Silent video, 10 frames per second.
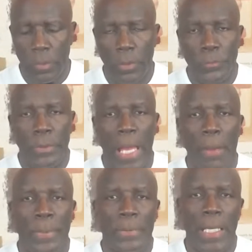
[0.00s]
So the
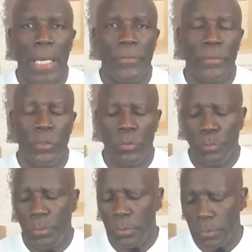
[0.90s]
appetizer in this
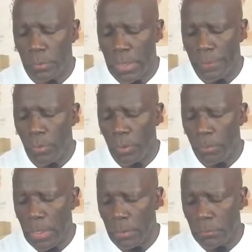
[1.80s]
book, I thought
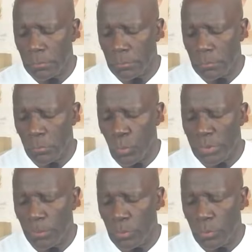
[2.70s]
about what
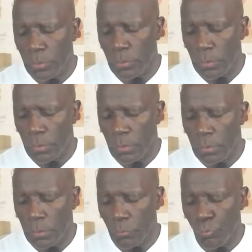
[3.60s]
I'm going to
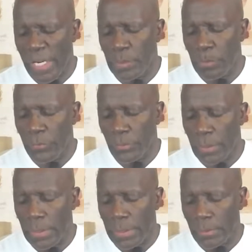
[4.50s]
randomly
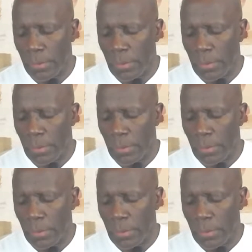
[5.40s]
select.